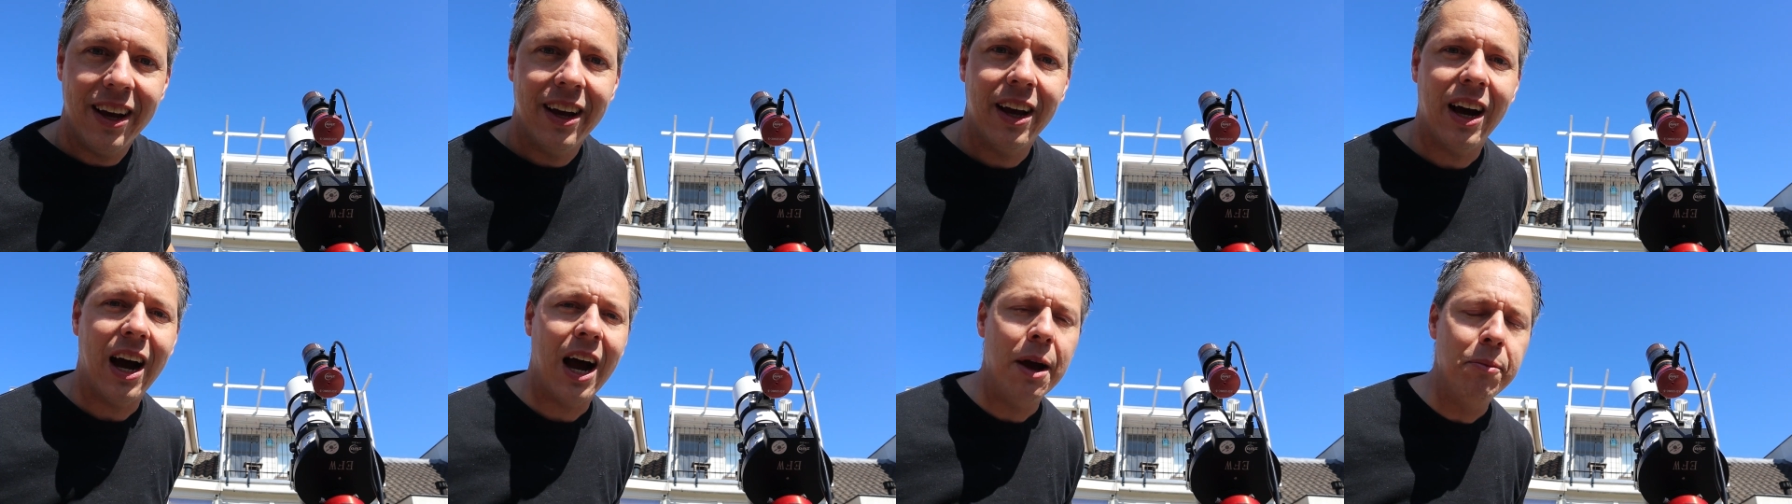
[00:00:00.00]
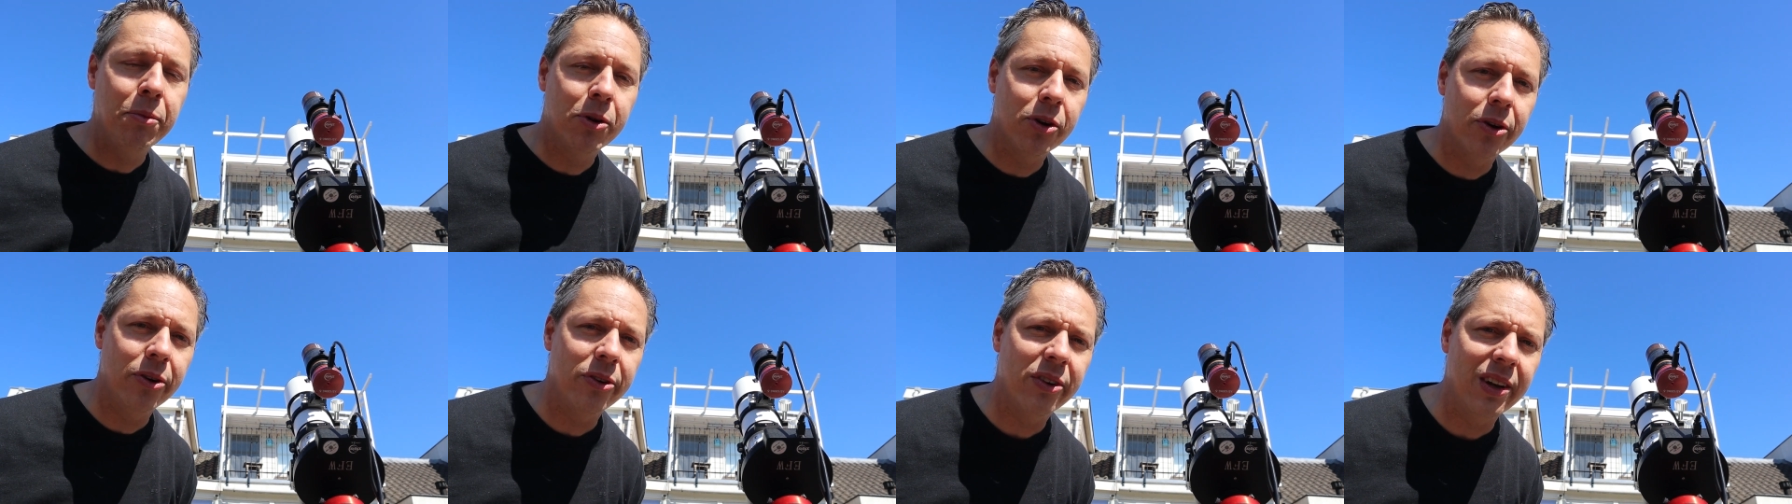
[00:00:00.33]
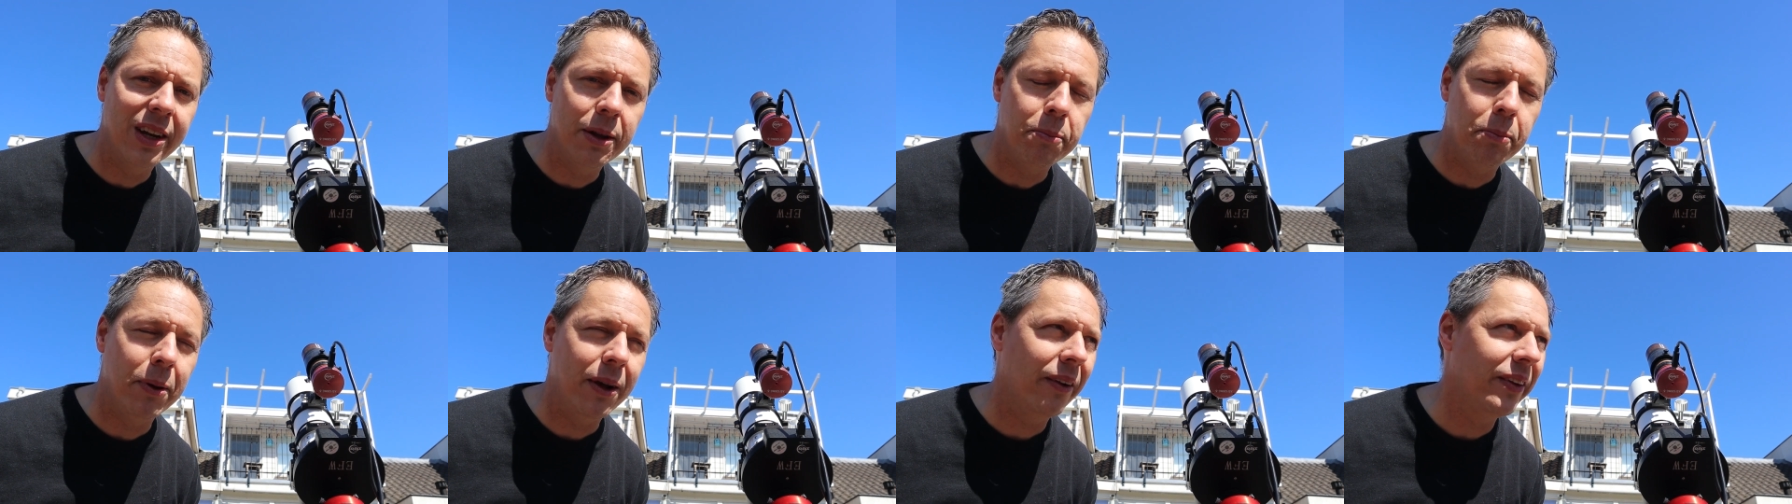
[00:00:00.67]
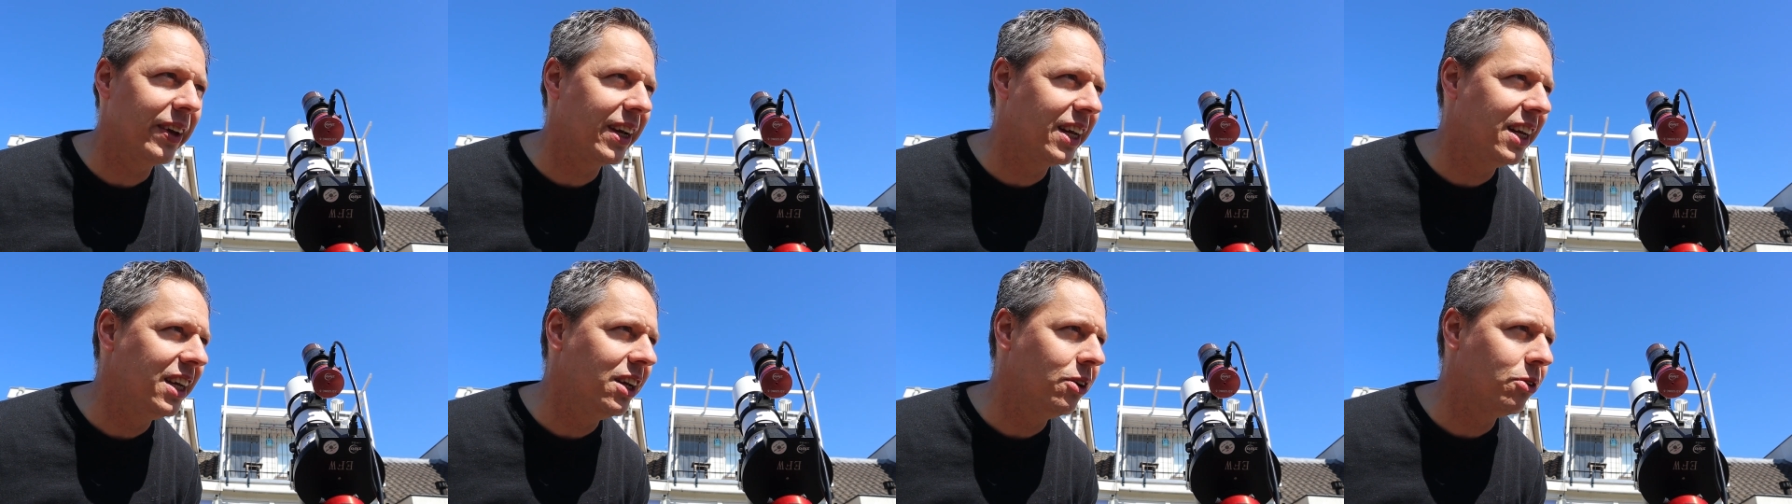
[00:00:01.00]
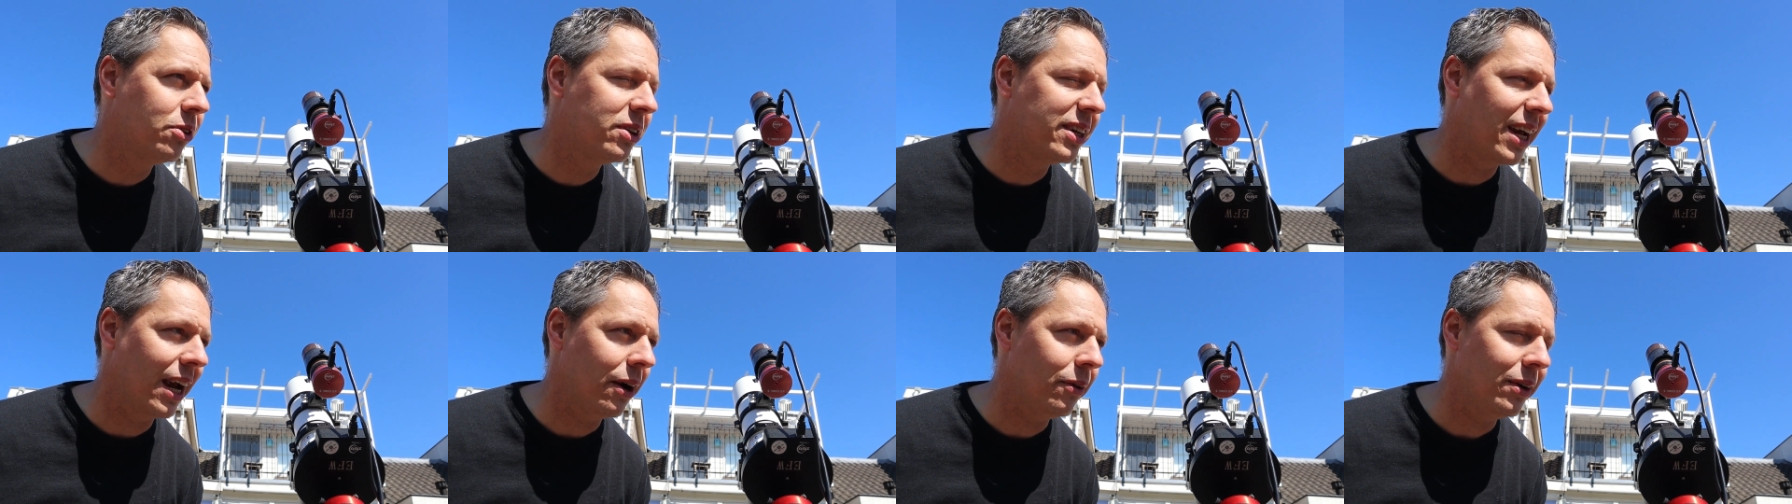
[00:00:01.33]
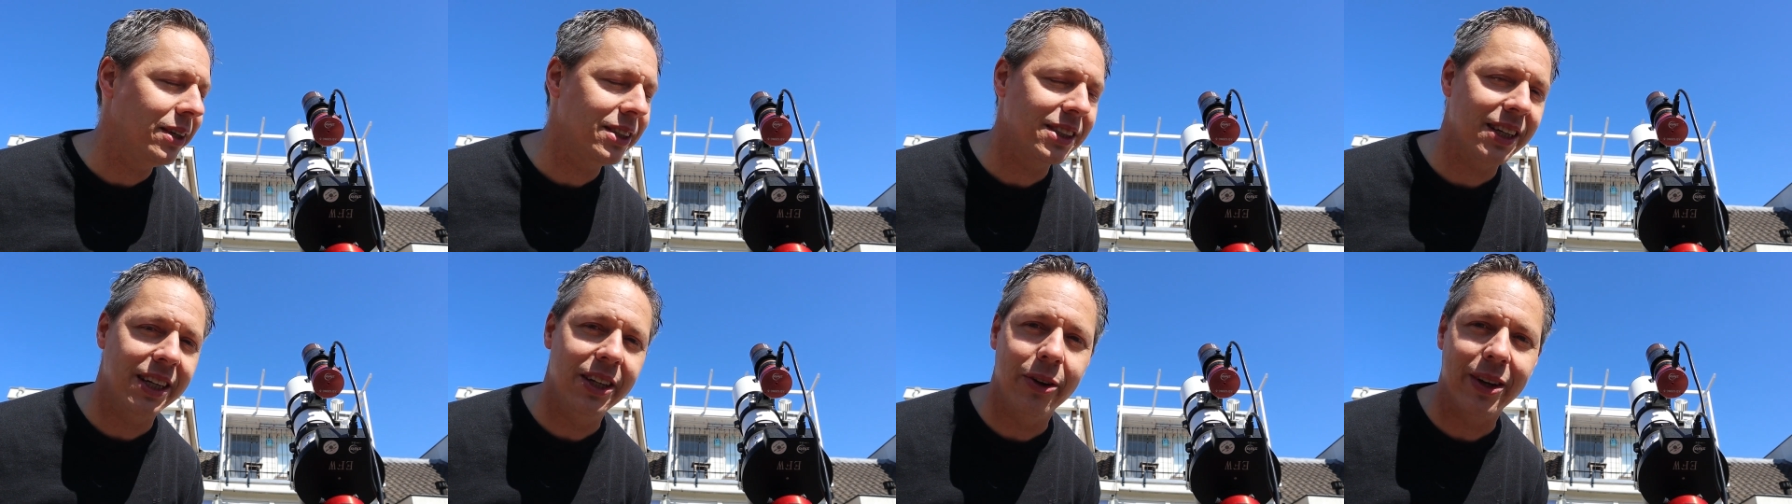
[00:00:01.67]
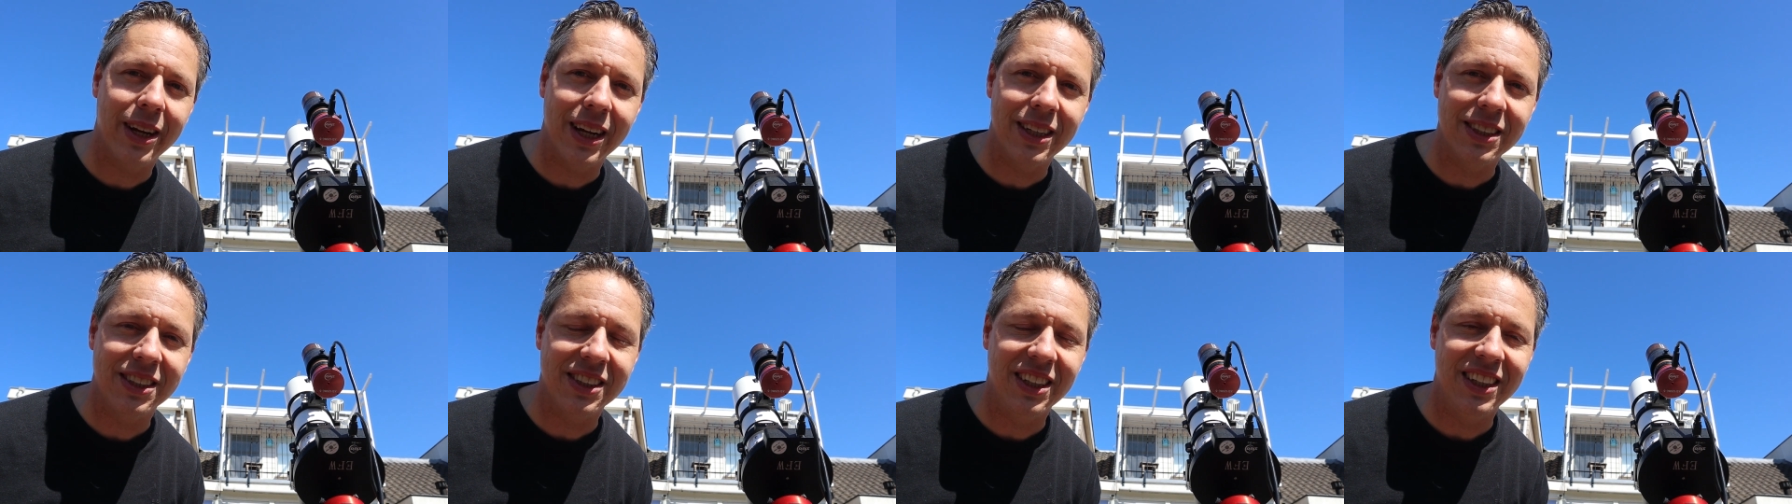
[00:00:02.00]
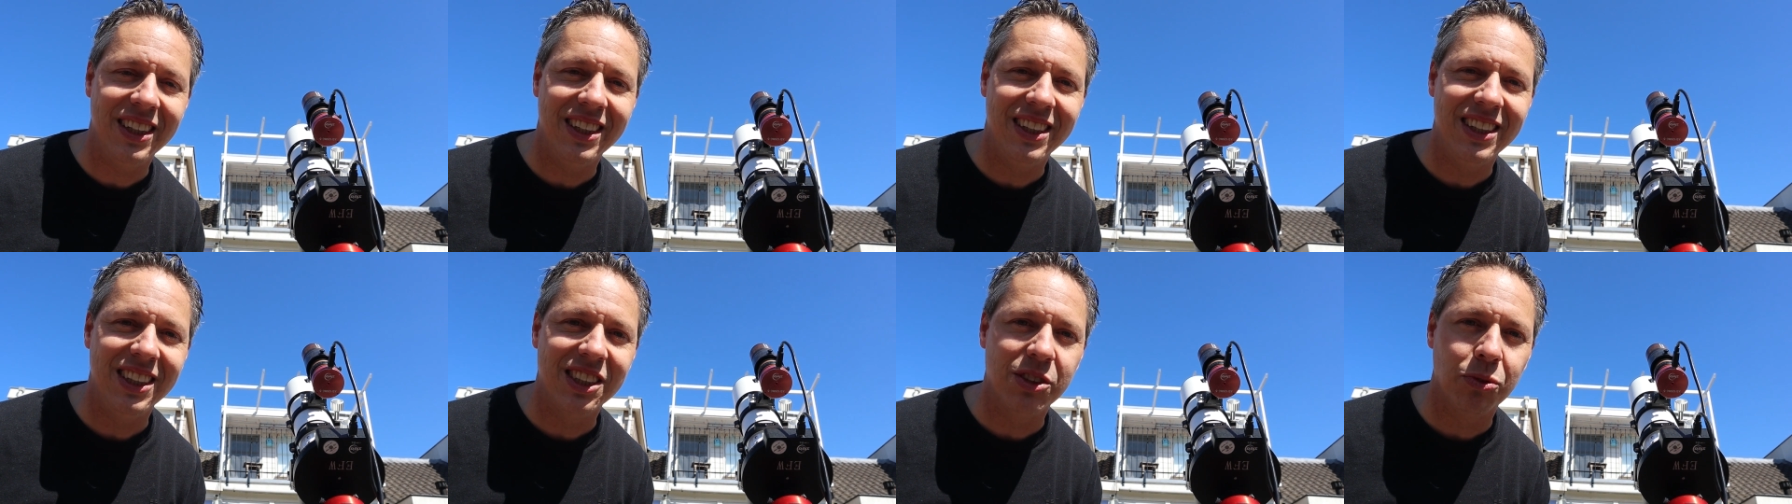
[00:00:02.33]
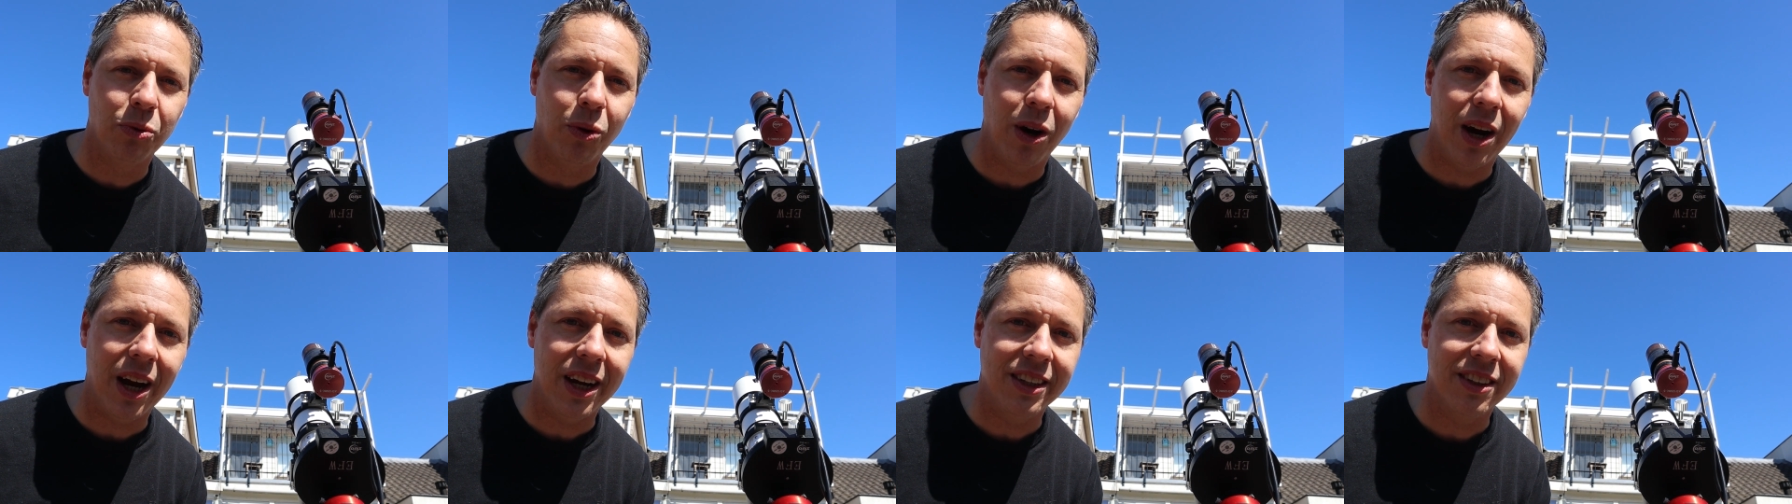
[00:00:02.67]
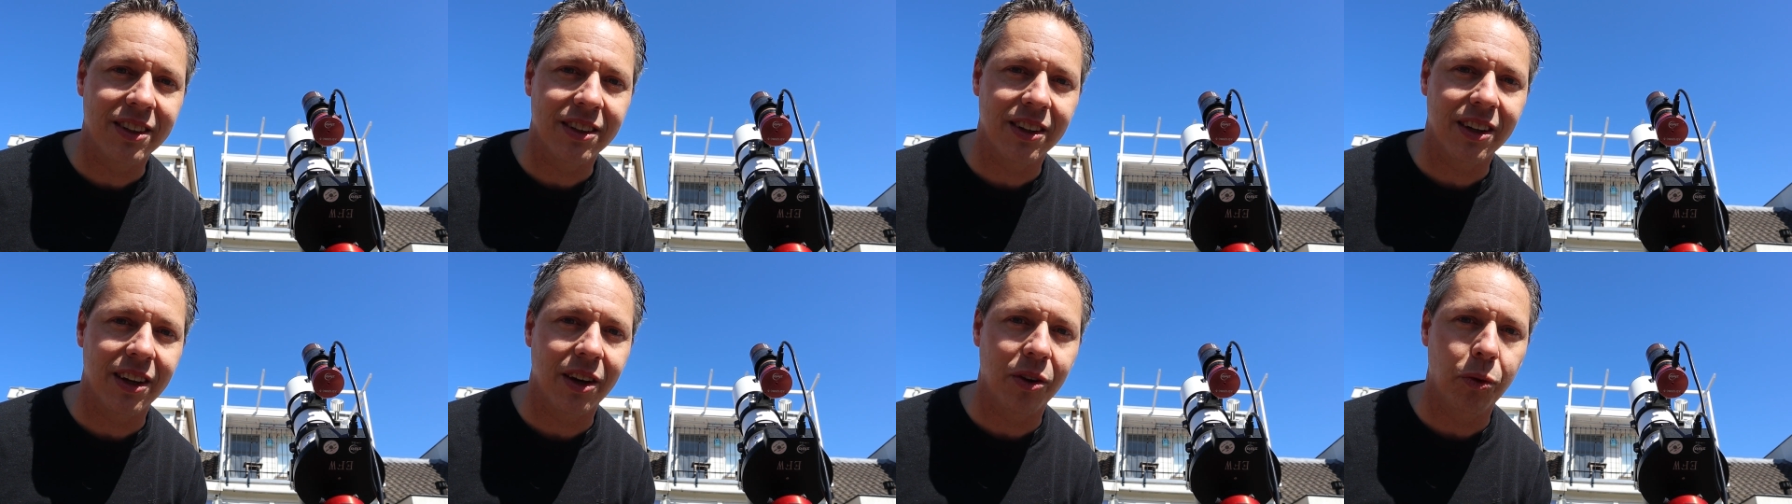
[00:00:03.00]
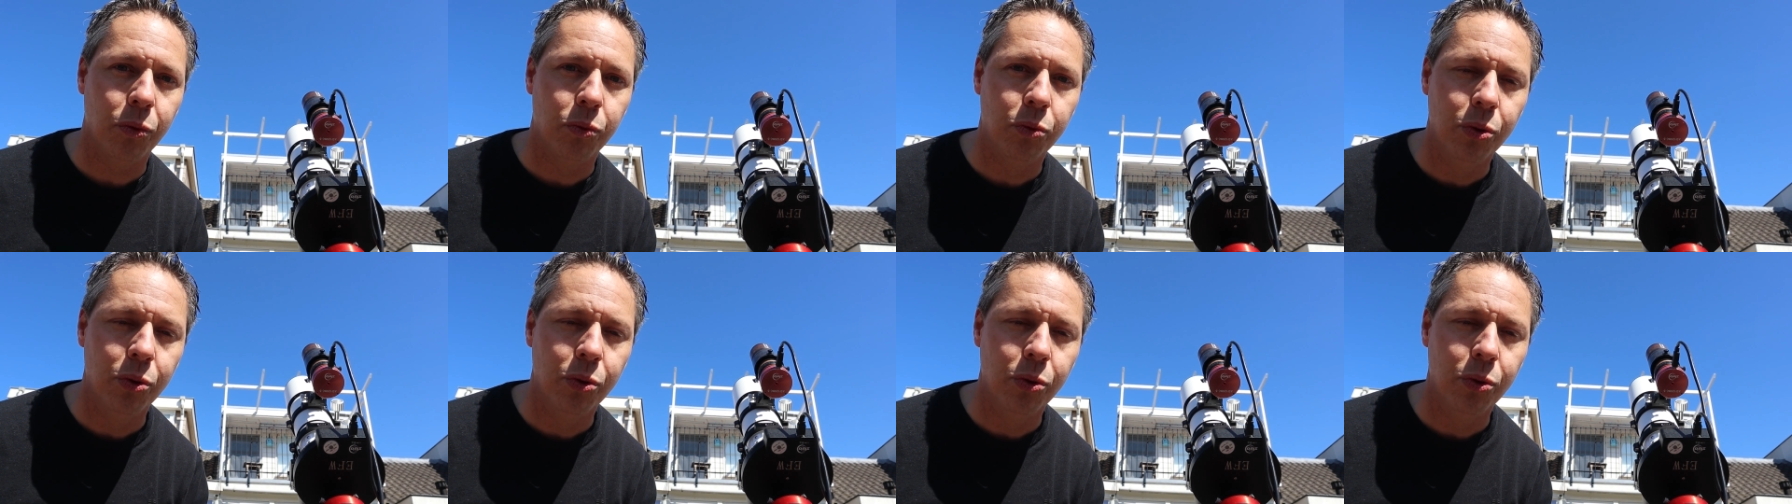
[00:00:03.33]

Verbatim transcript: Uh, I'm currently building a new terrace, and you can see these white uh,